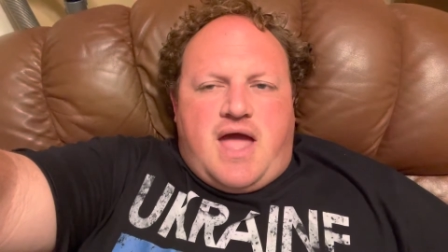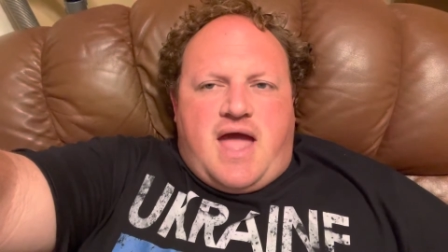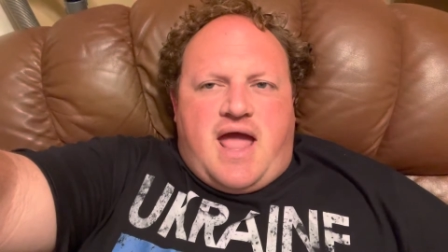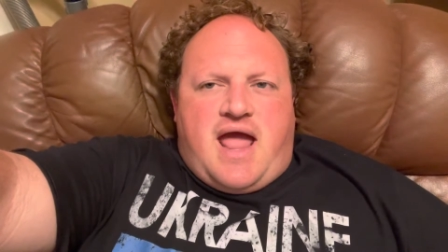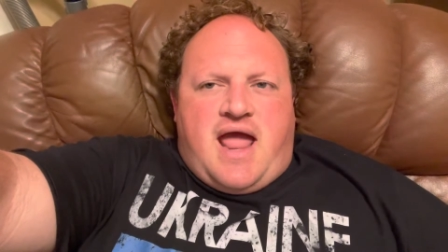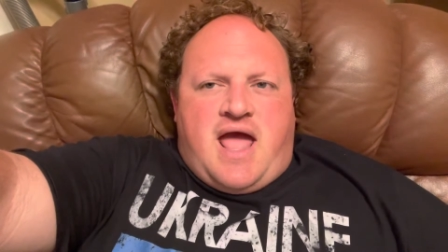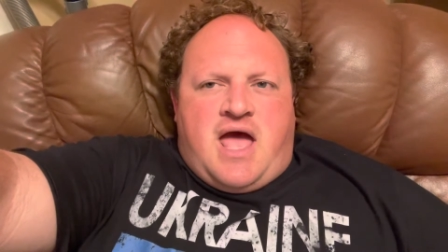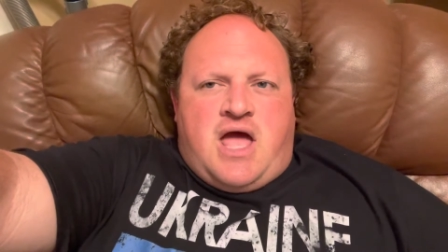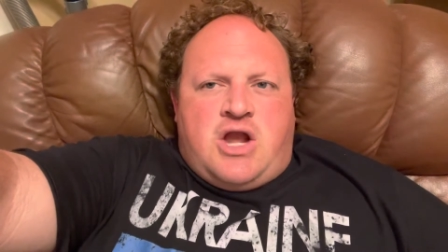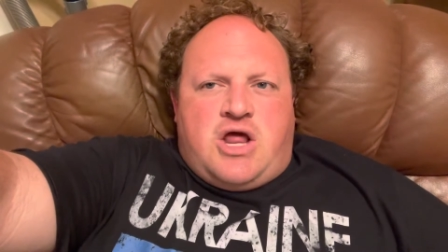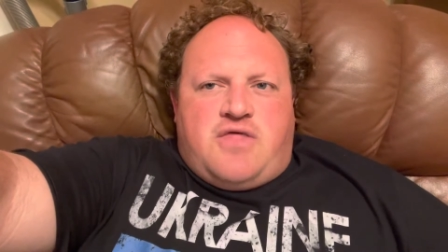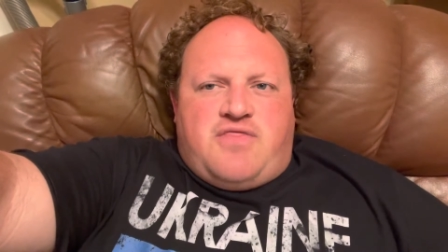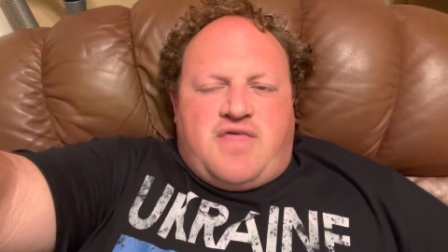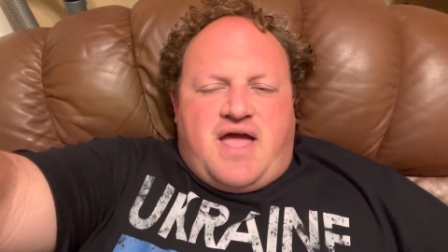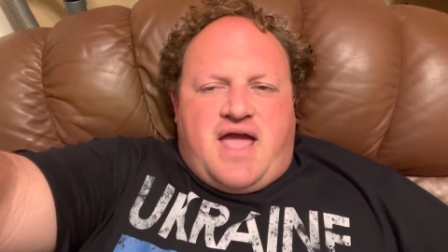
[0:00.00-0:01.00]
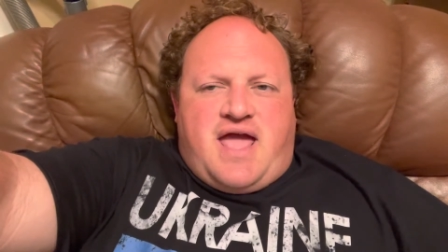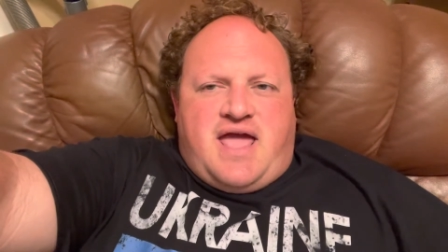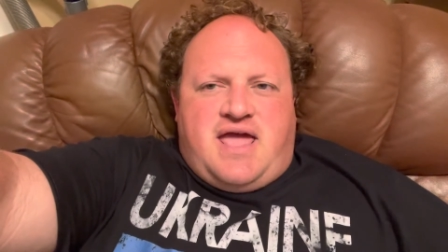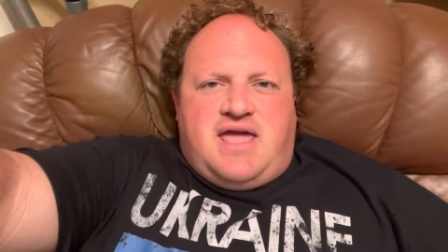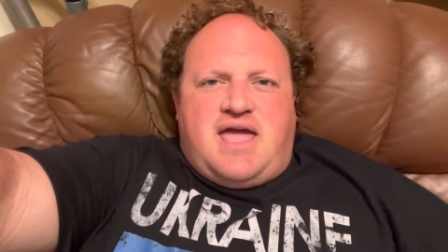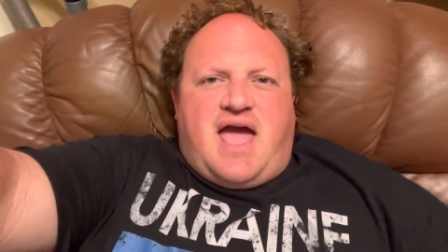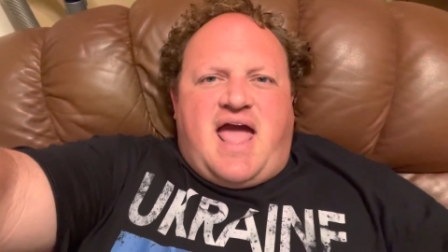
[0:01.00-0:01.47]
and
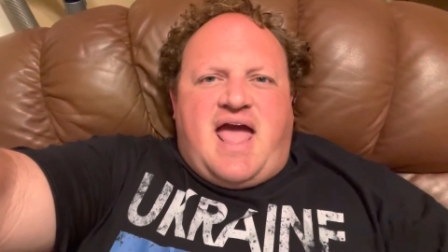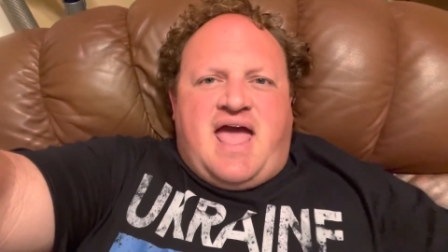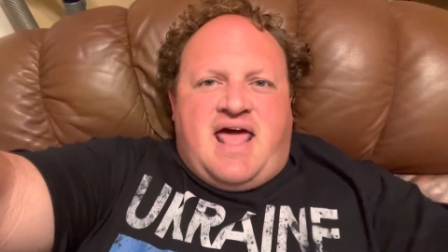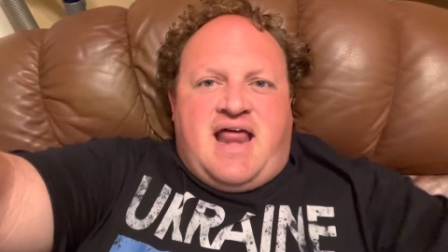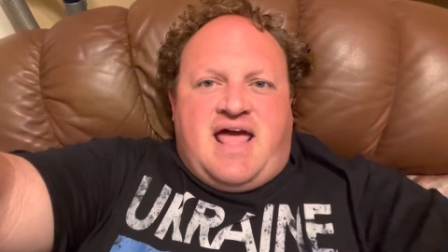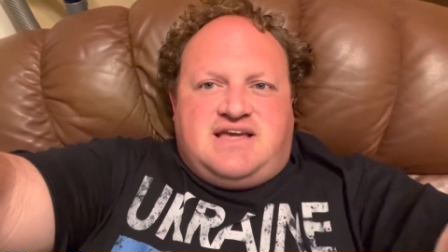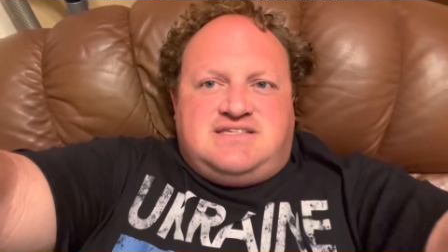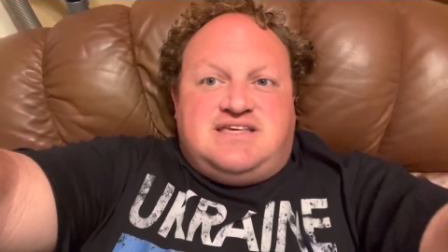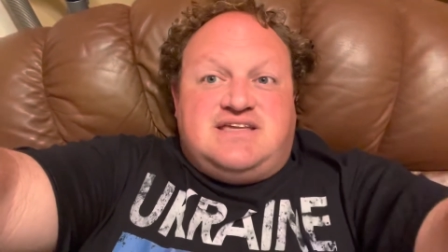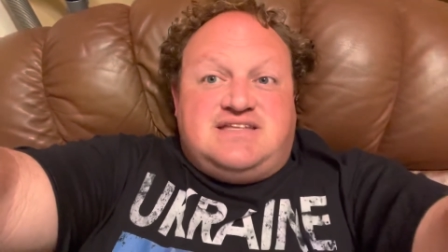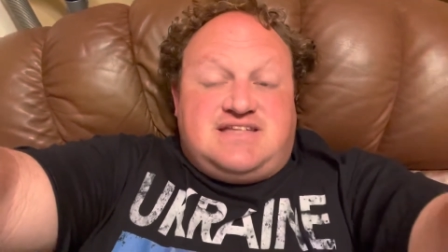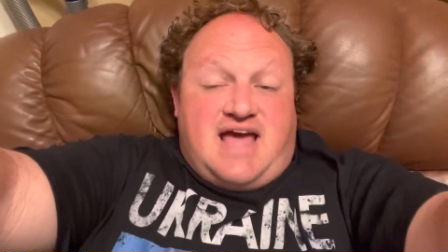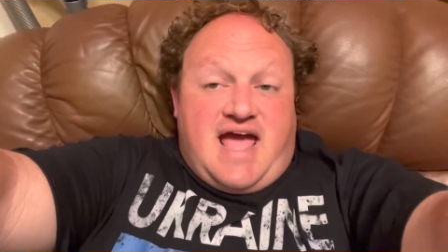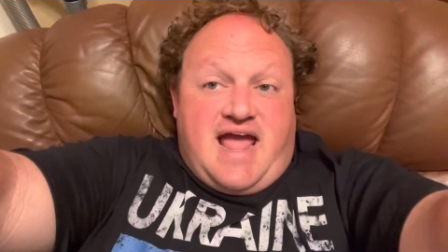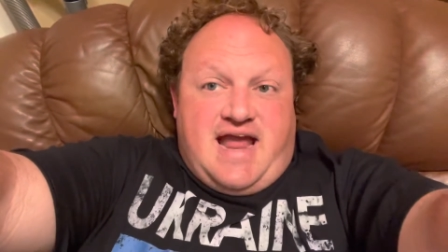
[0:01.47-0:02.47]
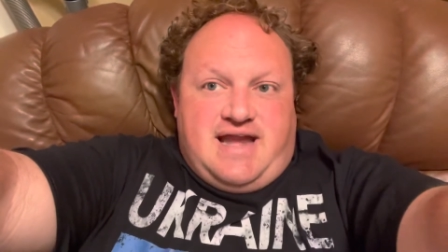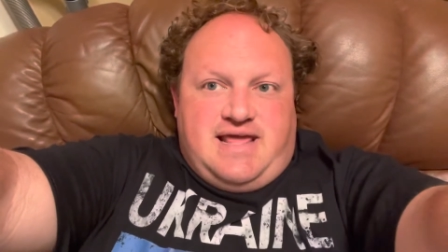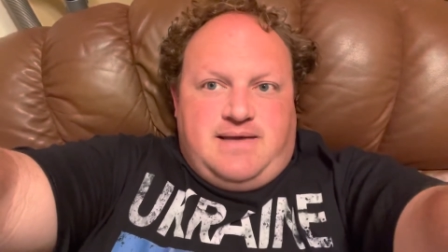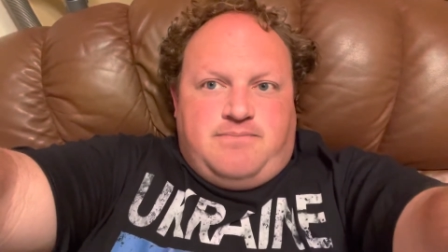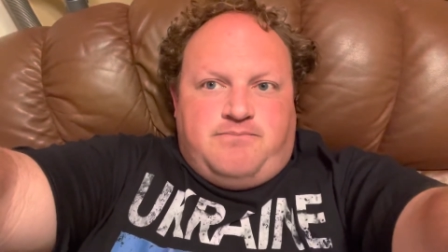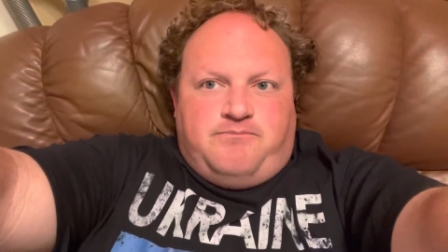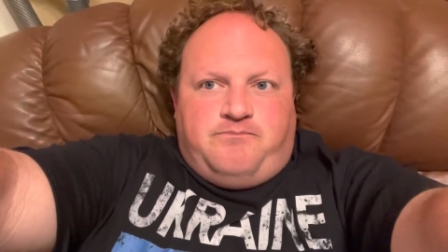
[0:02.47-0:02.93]
they annex it to Haiti.